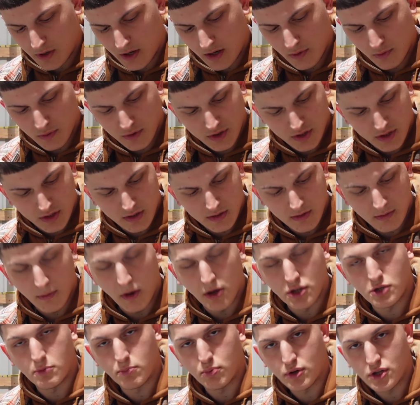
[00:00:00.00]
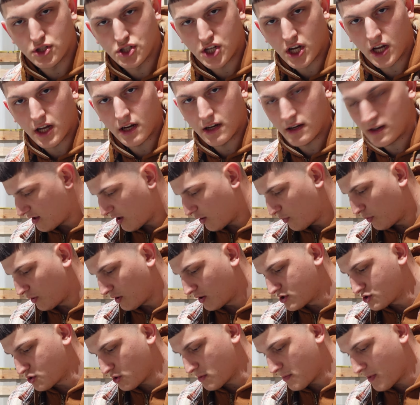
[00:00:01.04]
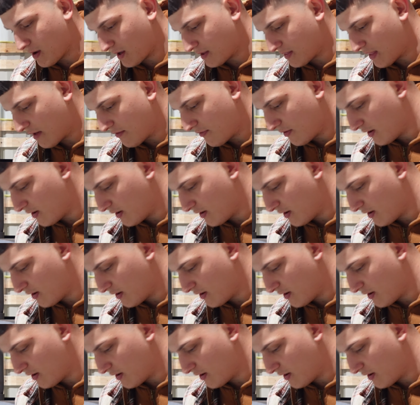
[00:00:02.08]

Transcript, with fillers: and it was much appreciated. I really enjoyed making that